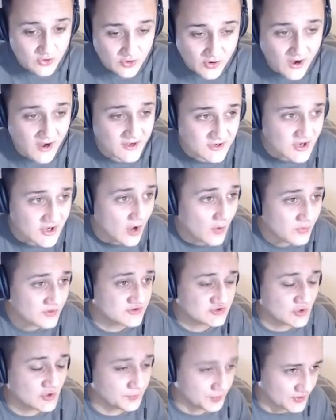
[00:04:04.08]
You already know we're
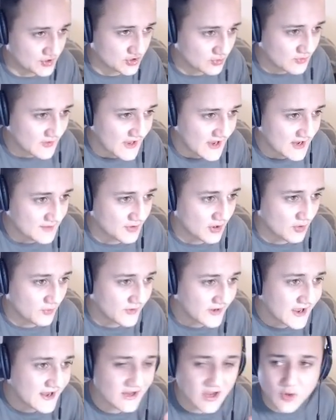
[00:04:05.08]
super kawaii, bro. We
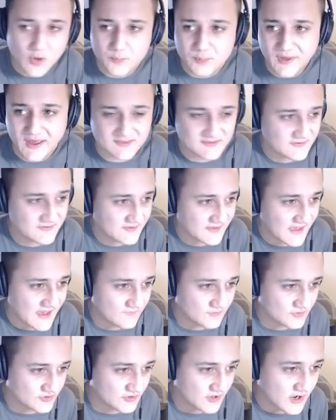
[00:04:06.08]
gotta go back to the
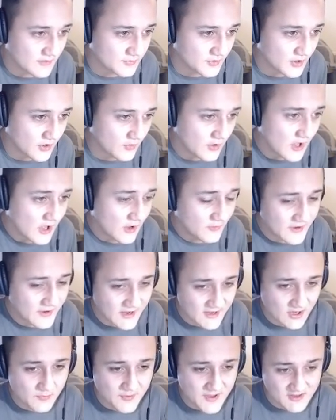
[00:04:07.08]
avatar, bro. We
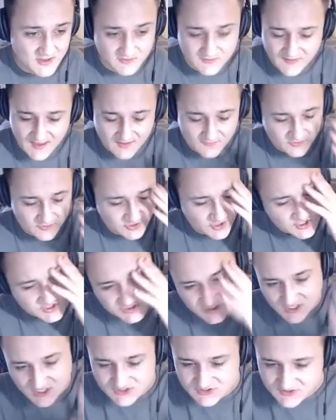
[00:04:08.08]
gotta go back to the avatar.
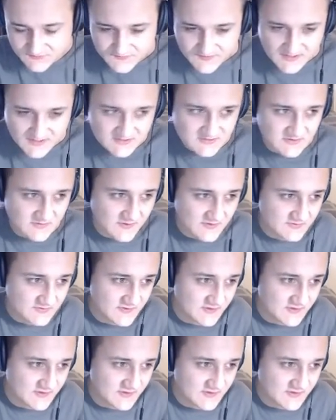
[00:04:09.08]
Change the face to this.